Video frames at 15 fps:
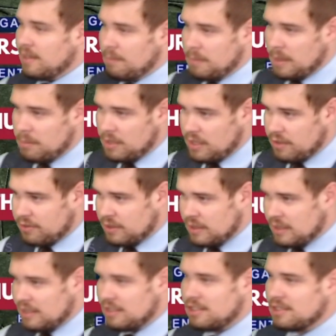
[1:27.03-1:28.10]
maybe
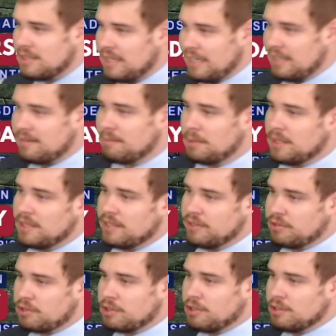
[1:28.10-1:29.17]
even a slight bit
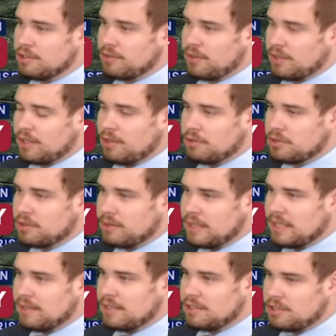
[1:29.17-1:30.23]
of surge for coastal
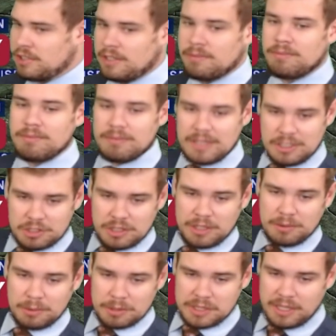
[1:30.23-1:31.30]
areas. So let's show you
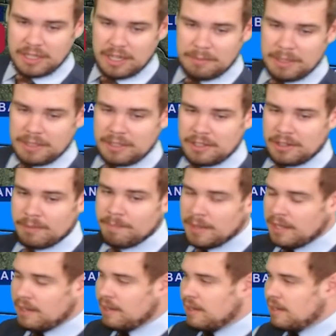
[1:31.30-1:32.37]
what we're talking about here.
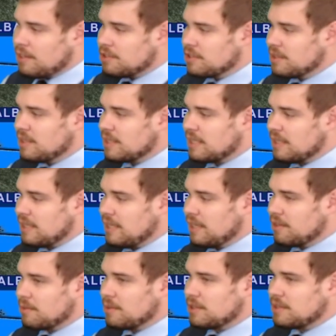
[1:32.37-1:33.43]
Here's a look at the
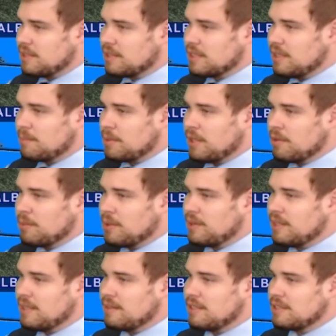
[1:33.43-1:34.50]
other risk that it's going to bring with
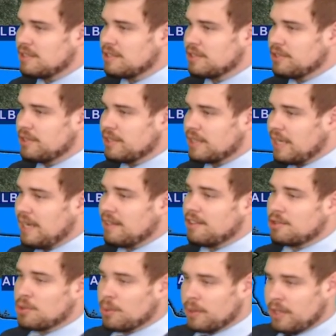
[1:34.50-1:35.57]
it. This is a look at the
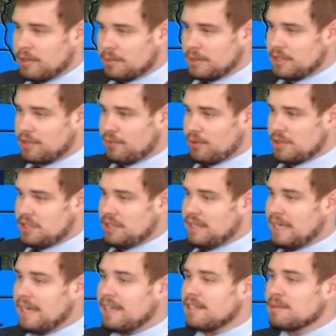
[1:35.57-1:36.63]
tornado risk for
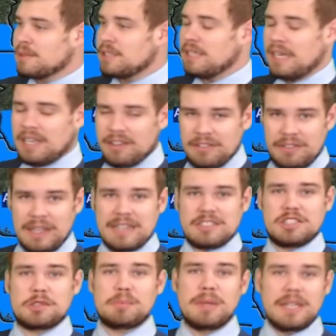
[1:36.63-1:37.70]
today. And when you have that
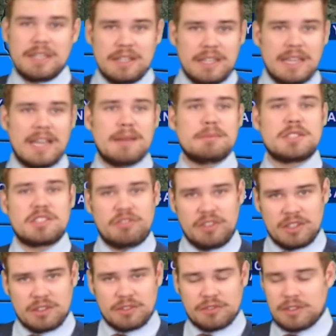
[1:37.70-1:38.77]
spin in the
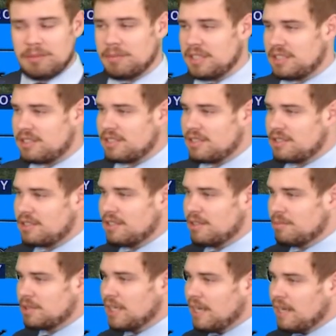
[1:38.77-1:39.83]
atmosphere from these
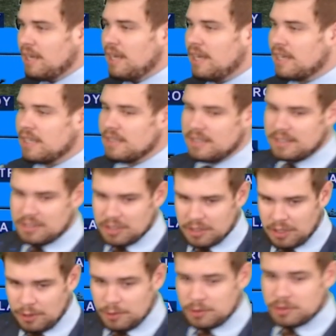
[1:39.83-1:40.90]
systems, it can lead to
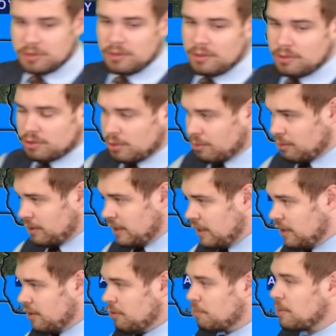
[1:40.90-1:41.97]
coastal
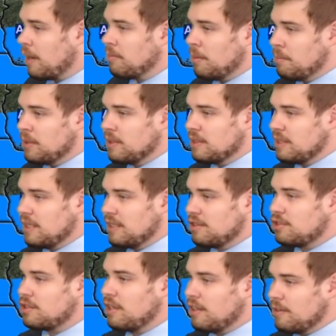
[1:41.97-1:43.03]
tornado probabilities.
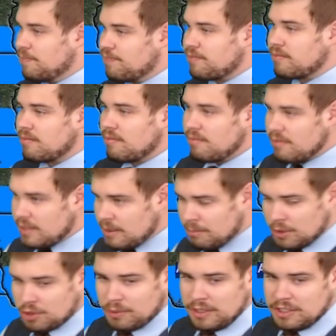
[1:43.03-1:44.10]
So
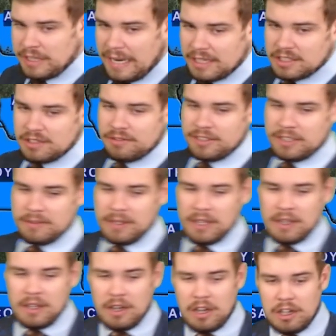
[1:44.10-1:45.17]
between Jacksonville
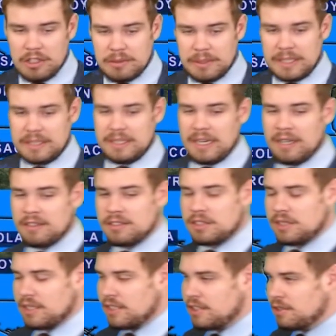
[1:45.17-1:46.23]
all the way down
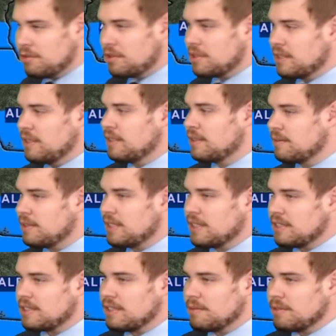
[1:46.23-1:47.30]
to Houston, you can
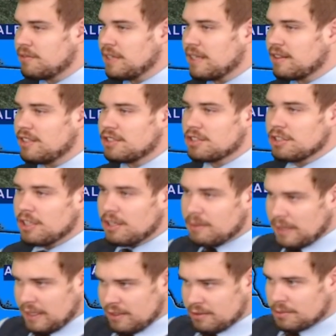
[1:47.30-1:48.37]
see we've got this low
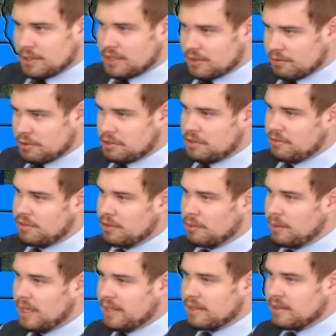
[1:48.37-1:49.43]
end risk for severe
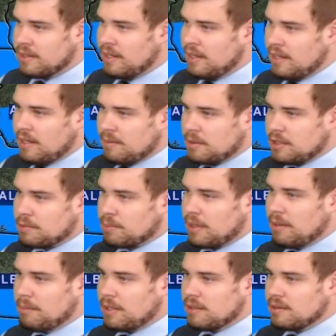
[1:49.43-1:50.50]
weather, but it's
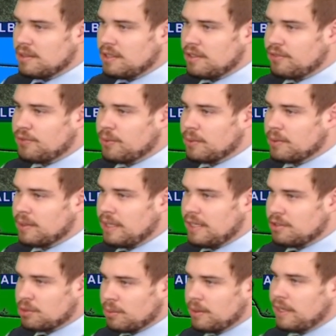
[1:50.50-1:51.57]
primarily for a
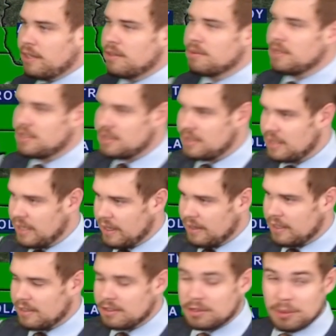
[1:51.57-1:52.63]
tornado risk today.
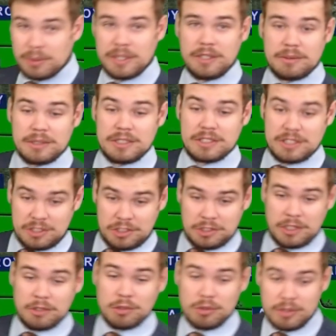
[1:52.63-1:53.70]
Now, the tornado risk is
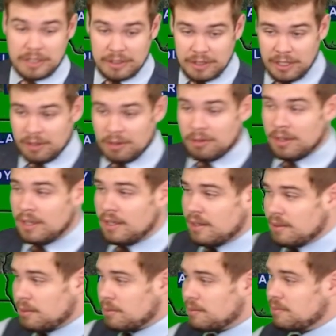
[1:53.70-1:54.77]
generally low,
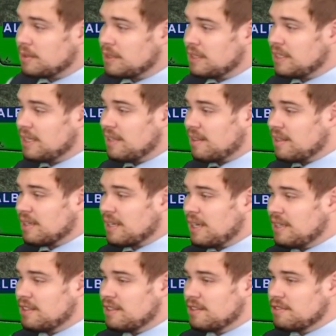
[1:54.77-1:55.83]
but when you get the
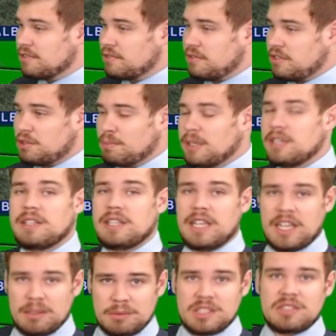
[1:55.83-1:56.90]
kind of spin in the
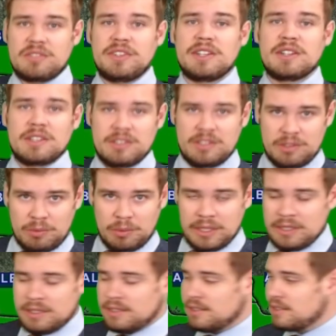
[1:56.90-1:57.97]
atmosphere and the
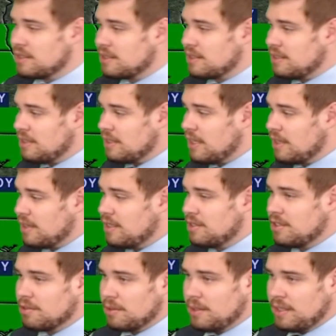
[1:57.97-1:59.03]
winds, you get these
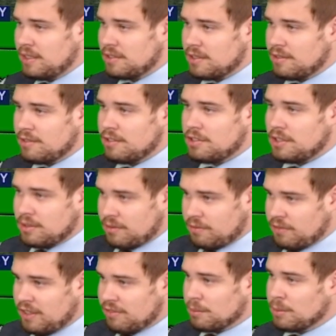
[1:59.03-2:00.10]
ingredients that are just
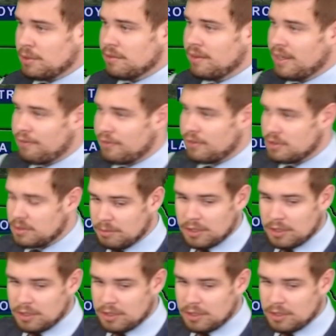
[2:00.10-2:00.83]
favorable enough for some